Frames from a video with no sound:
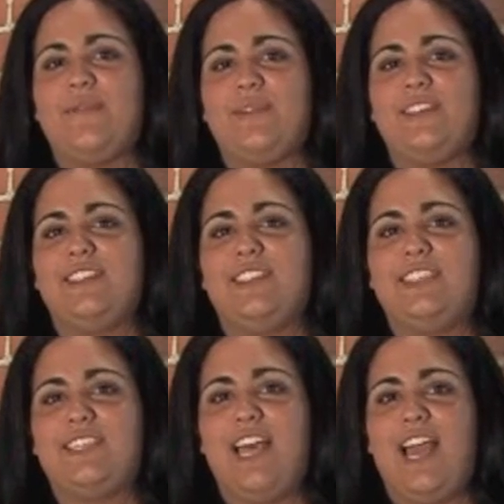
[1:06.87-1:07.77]
it
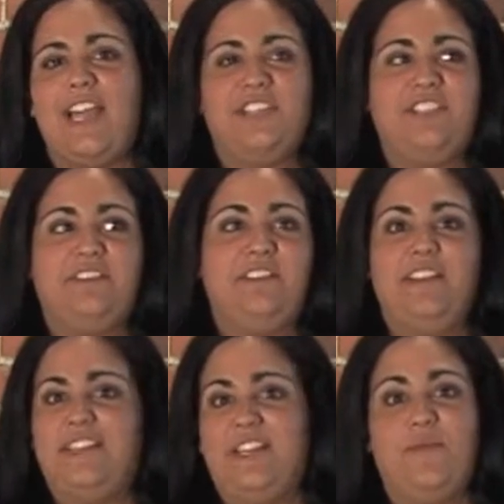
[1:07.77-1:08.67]
was, I just
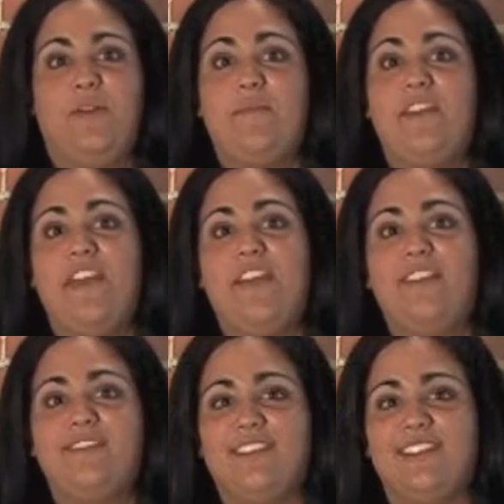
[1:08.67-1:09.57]
didn't want to be
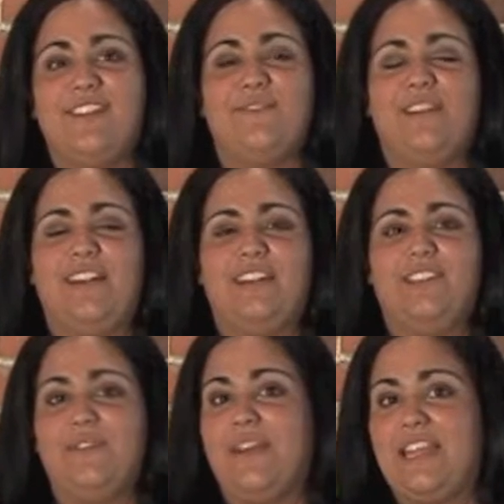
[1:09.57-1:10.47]
there. I didn't want
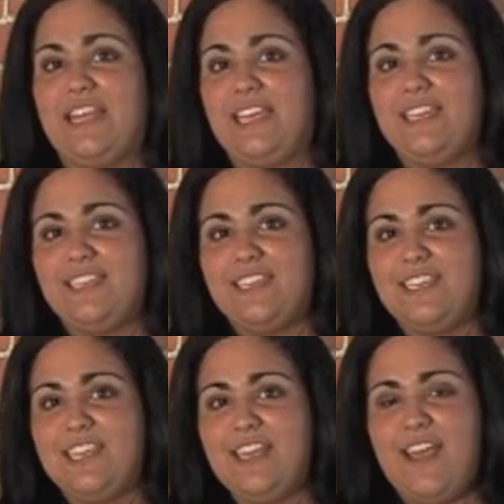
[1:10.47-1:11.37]
to do anything.
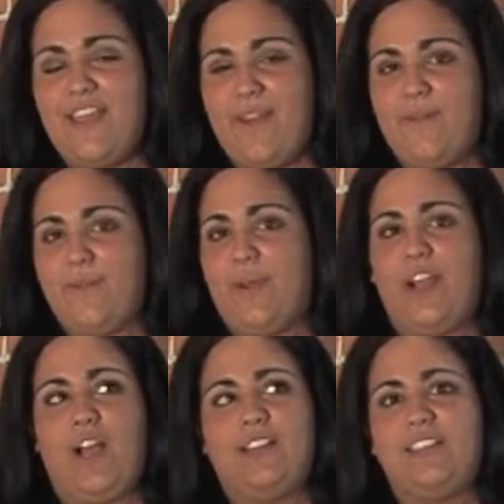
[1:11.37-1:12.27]
And then when
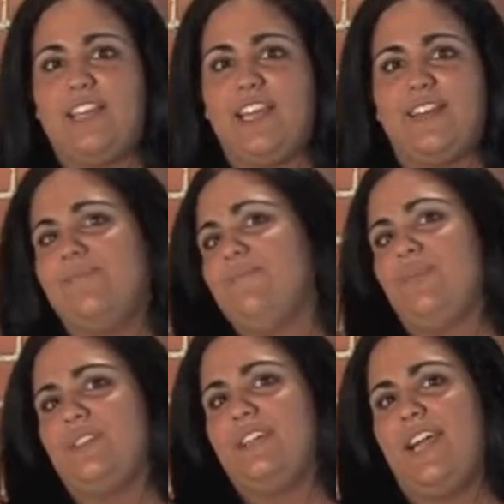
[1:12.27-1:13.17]
I got sick,
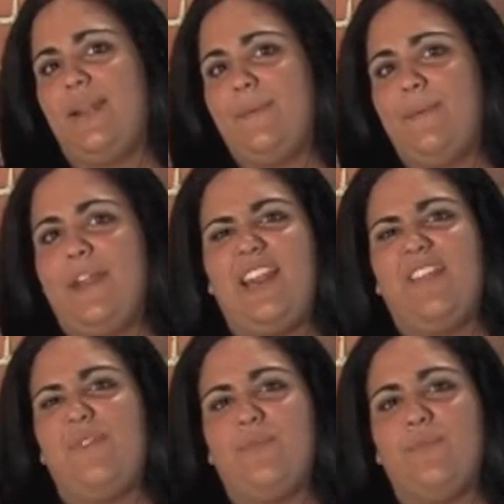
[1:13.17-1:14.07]
what kind of made it
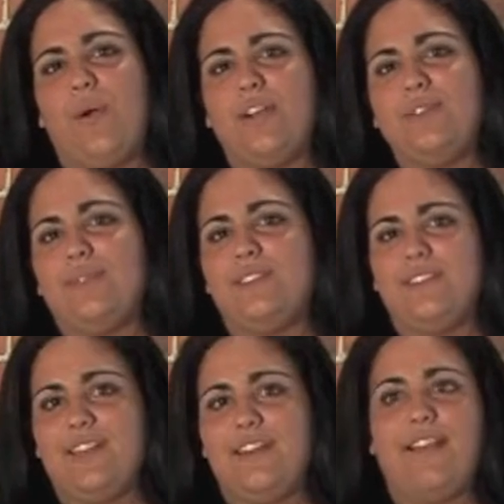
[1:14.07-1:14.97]
even worse
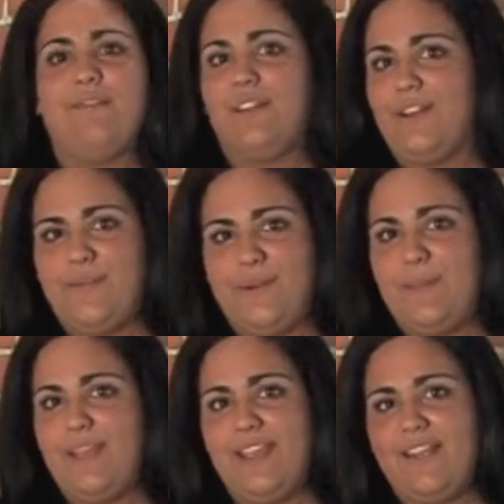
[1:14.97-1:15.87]
was like, I really don't want to
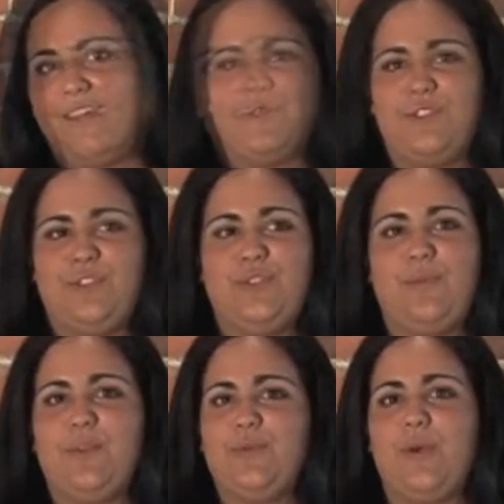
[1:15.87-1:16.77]
be here. It was just so
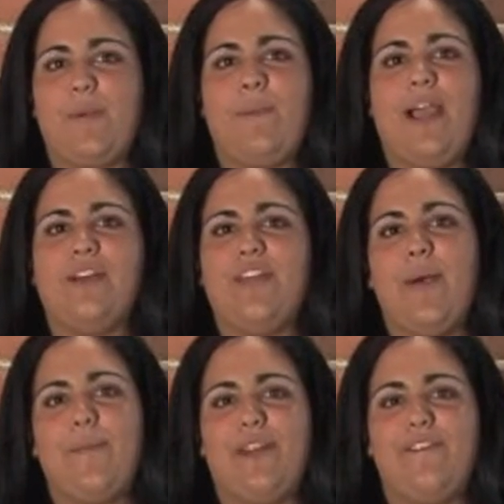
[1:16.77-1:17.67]
much work piled
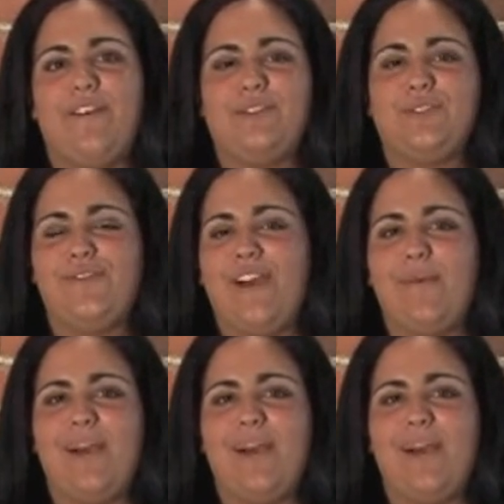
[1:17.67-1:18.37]
up and I felt so far